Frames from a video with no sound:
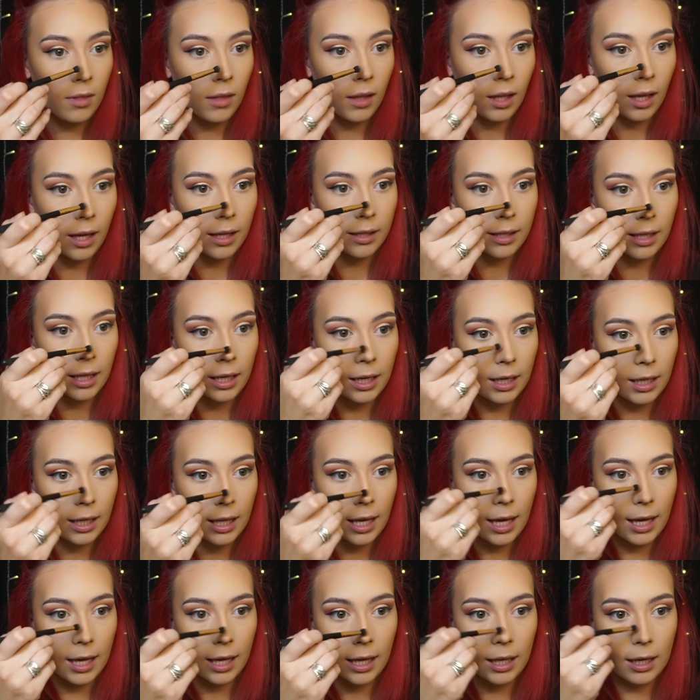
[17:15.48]
and then
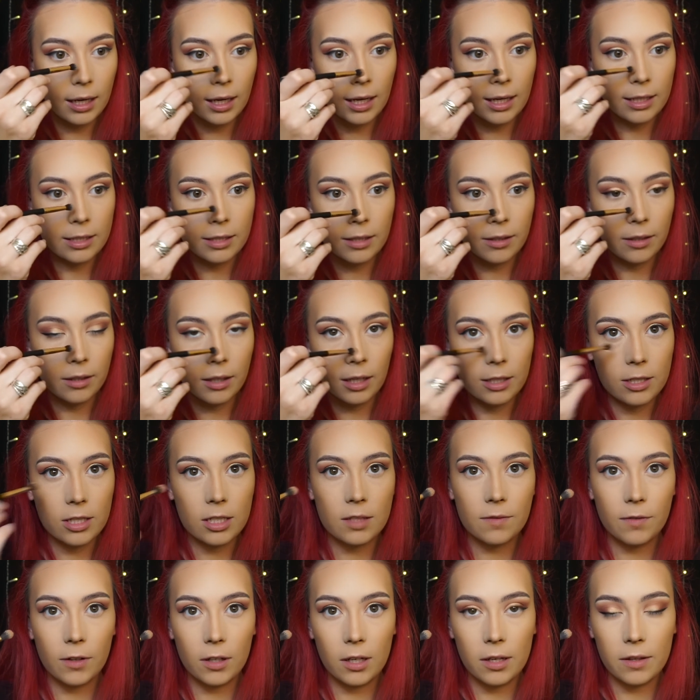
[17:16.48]
again I
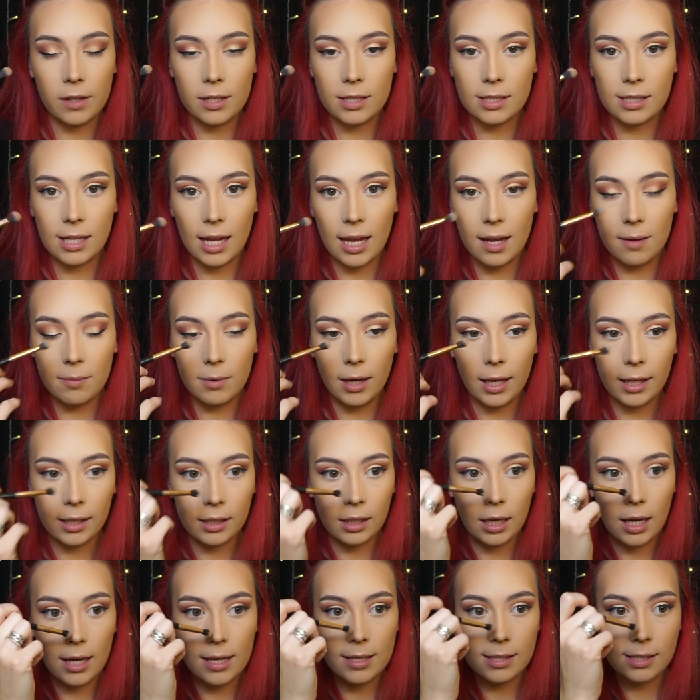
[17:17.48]
just follow the same like
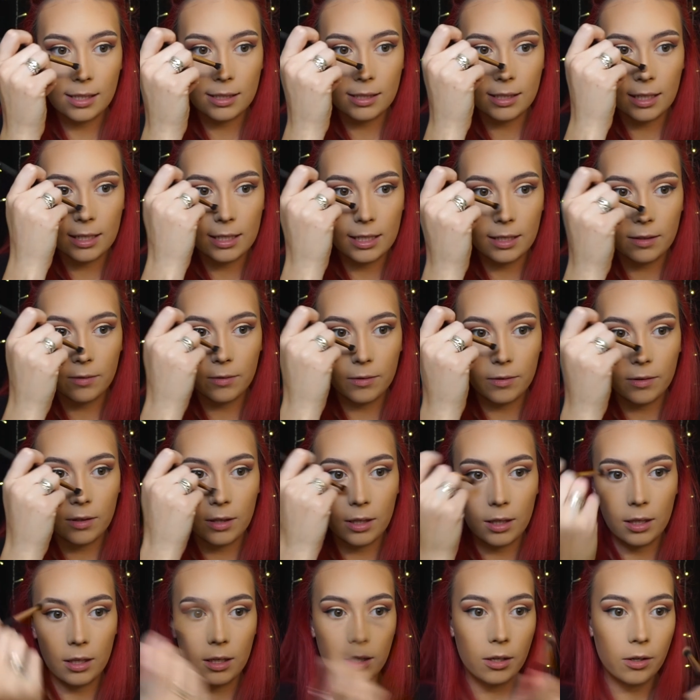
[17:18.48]
lines as I did with
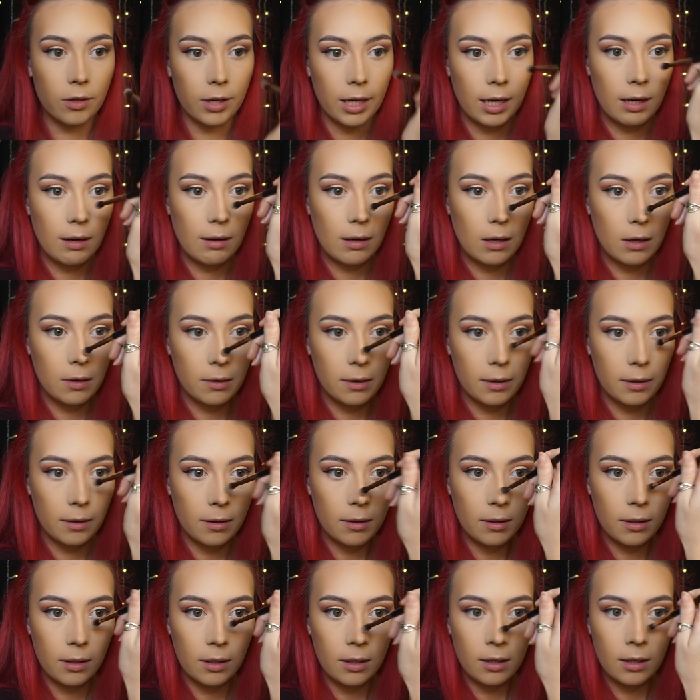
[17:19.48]
the cream
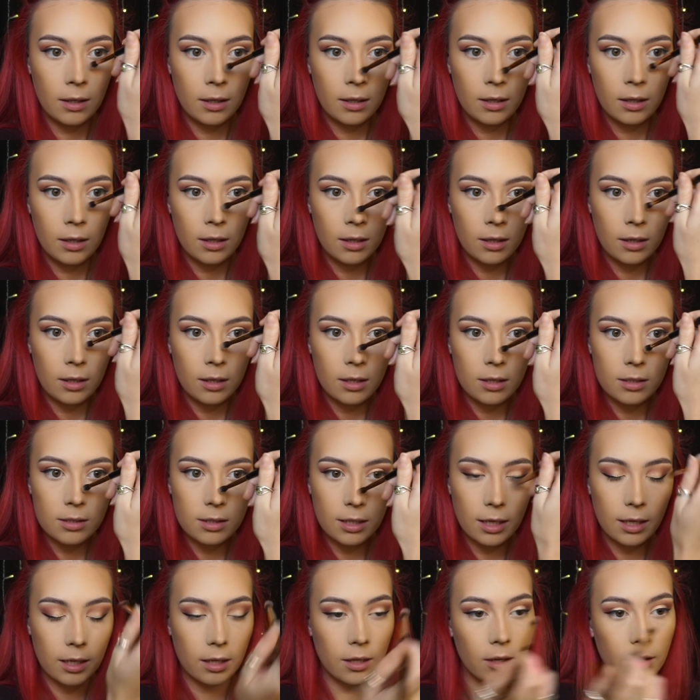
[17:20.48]
contour.
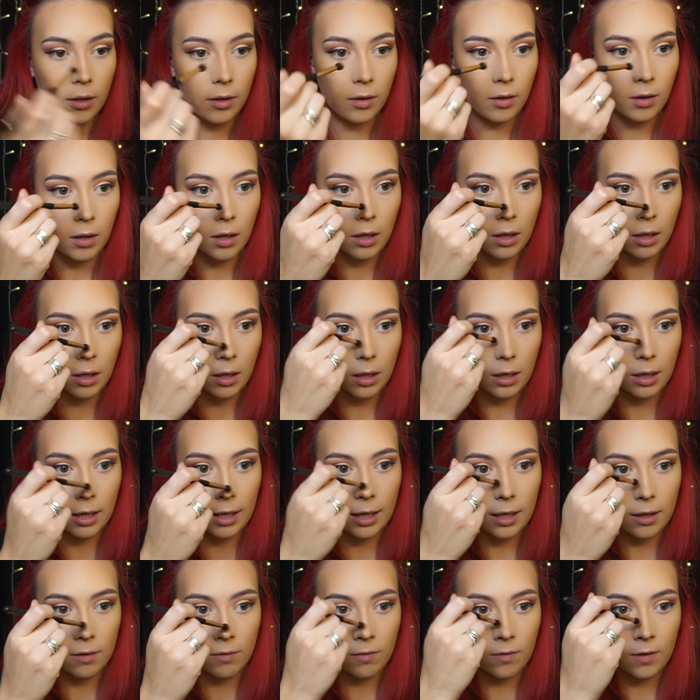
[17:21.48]
So I go
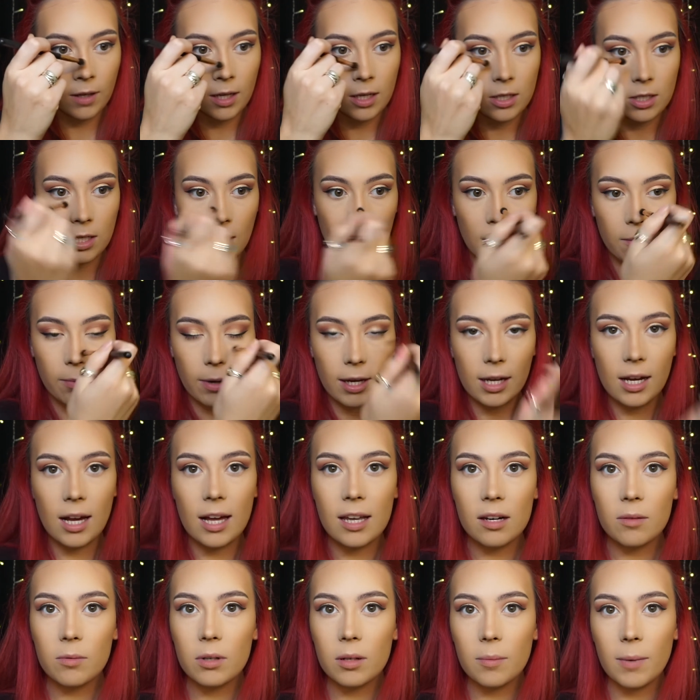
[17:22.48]
like a V shape. I
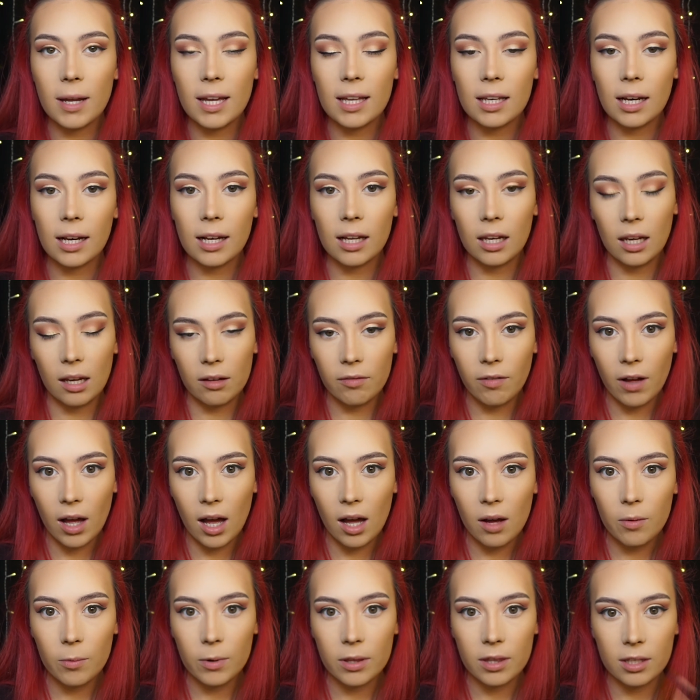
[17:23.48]
kind of want to make like a love
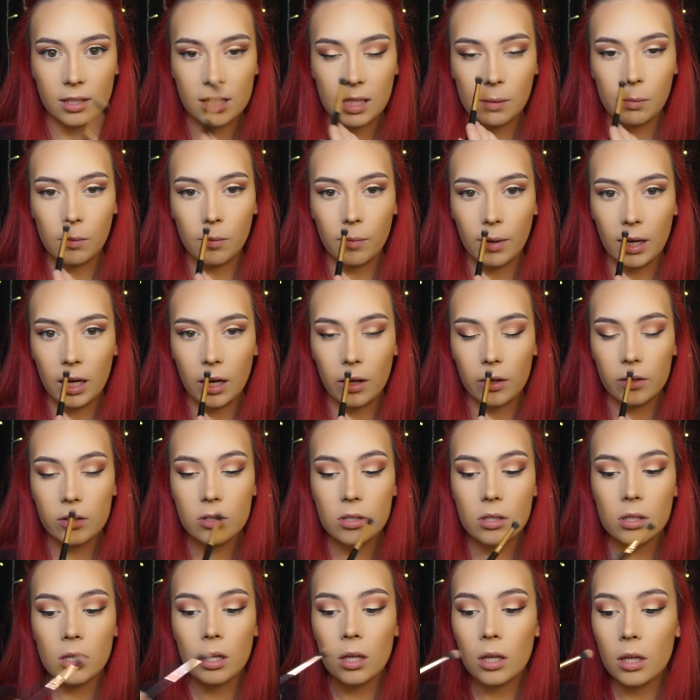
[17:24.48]
heart with the tip of my
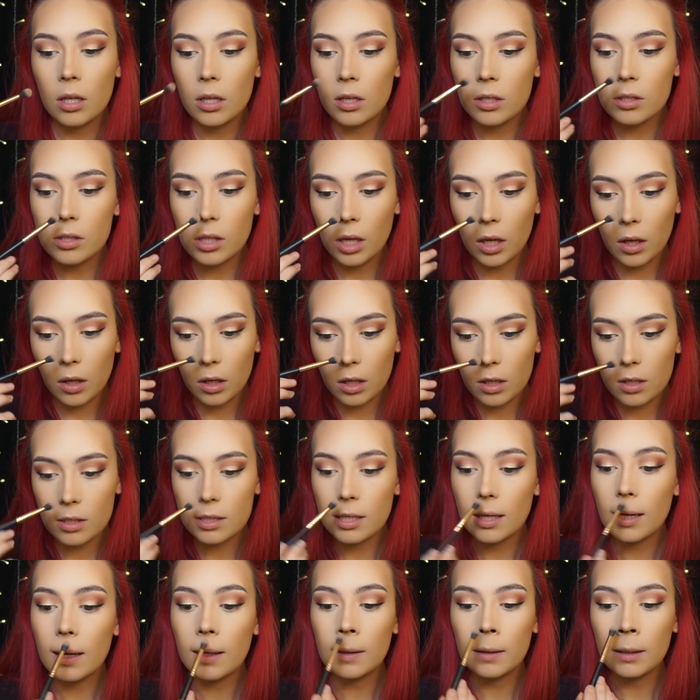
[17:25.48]
nose. So you
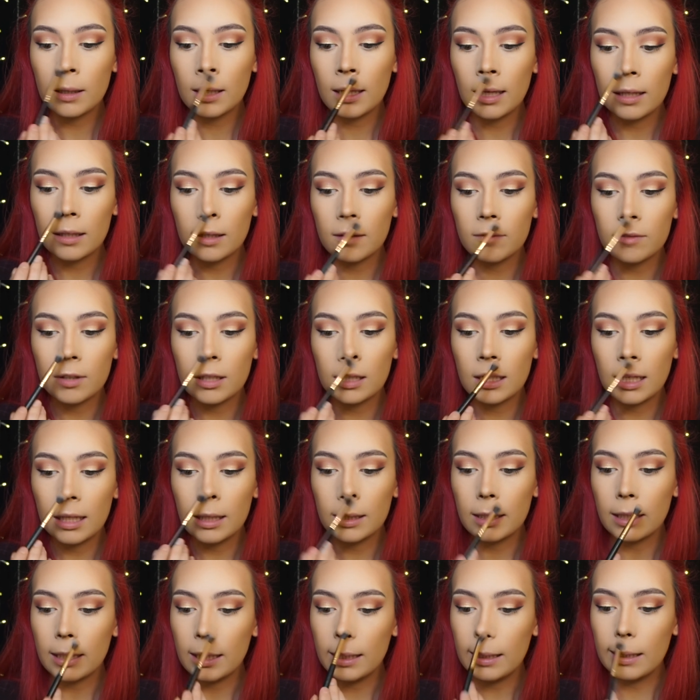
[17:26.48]
see underneath I've done
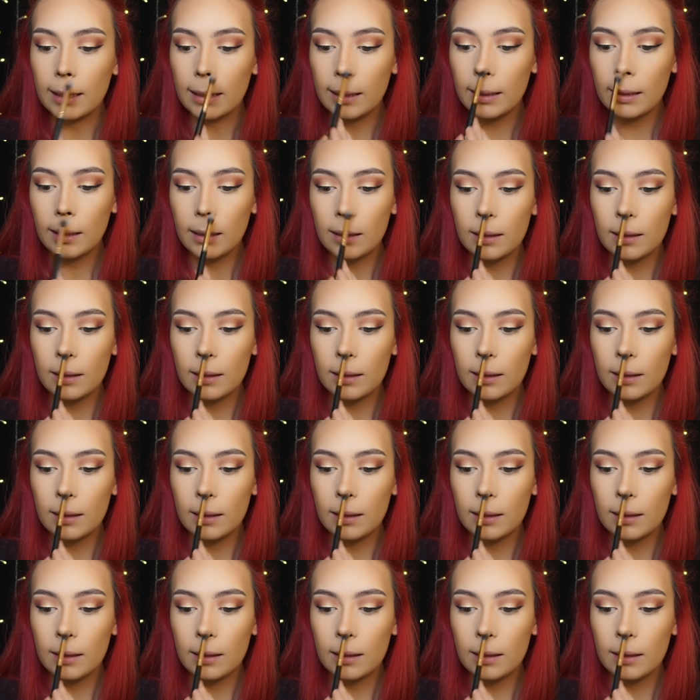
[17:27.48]
like the here,